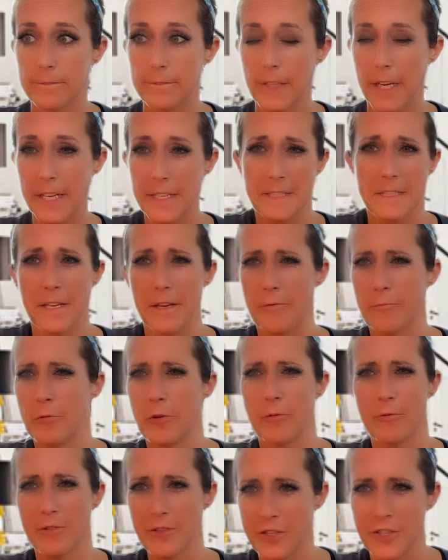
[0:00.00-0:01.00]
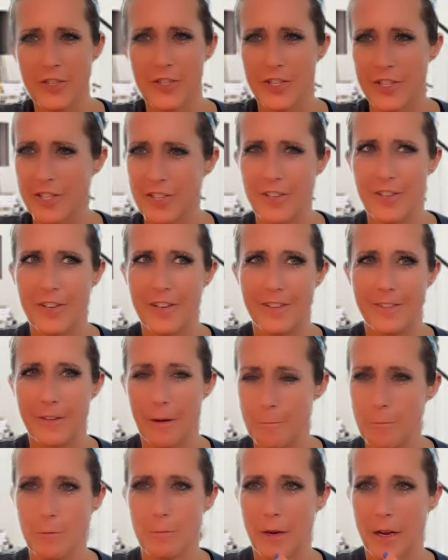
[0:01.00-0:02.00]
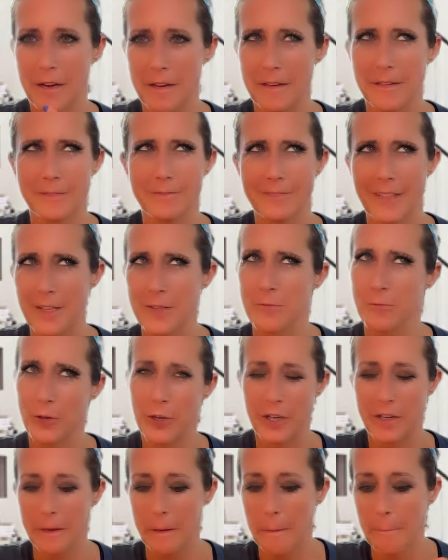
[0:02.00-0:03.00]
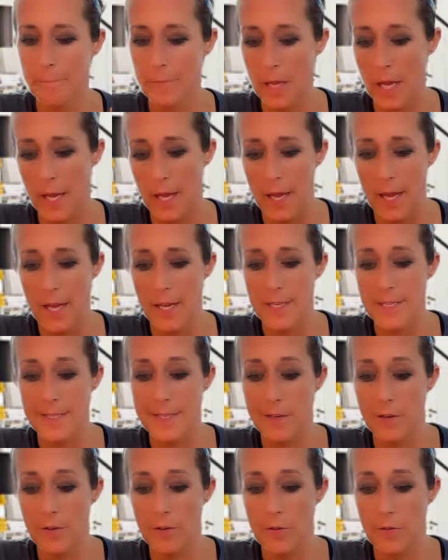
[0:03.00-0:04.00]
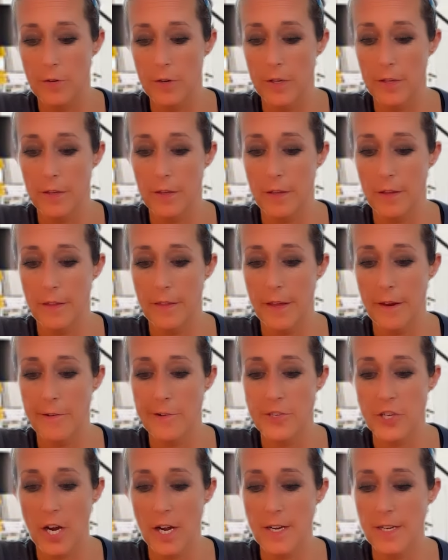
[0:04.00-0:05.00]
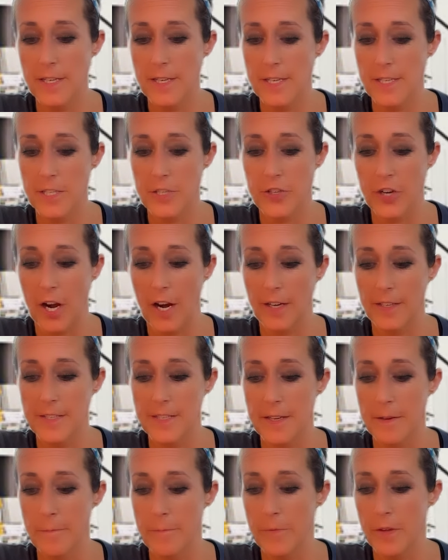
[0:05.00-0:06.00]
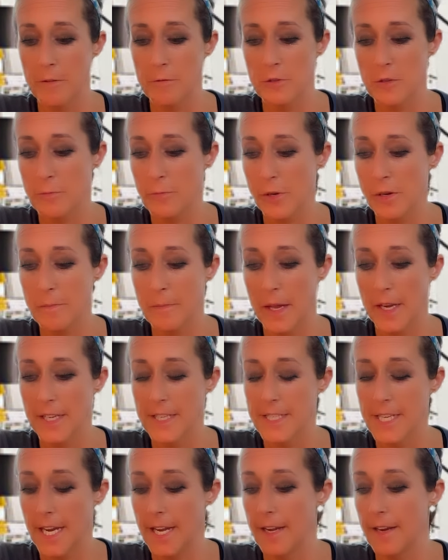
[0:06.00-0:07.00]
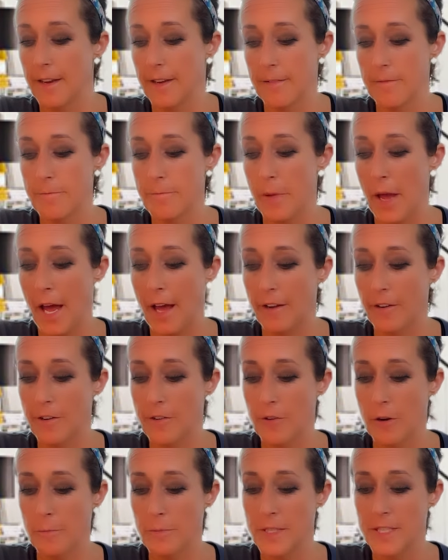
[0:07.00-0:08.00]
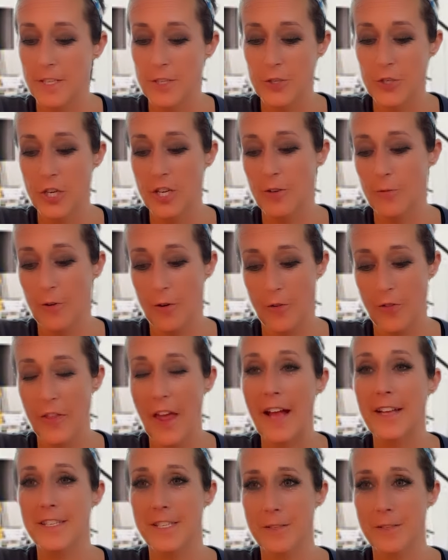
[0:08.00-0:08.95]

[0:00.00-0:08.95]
I guess, like, where would you just dump a body? That's weird. So they were trying to distract him. It was premeditated, pattern repetition. That's